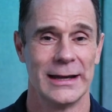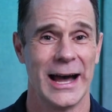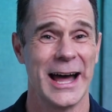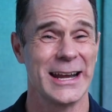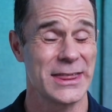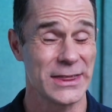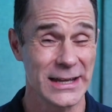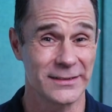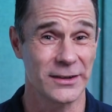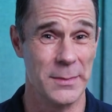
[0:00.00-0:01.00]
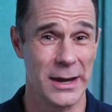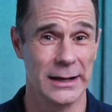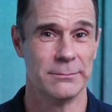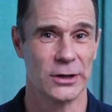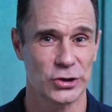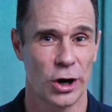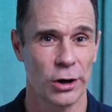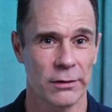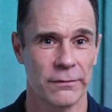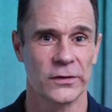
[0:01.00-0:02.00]
And I think it's going to make it much
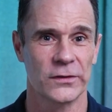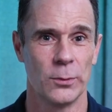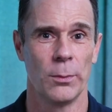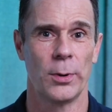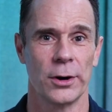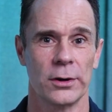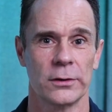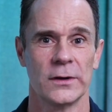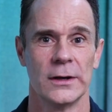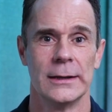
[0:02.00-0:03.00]
harder for small partners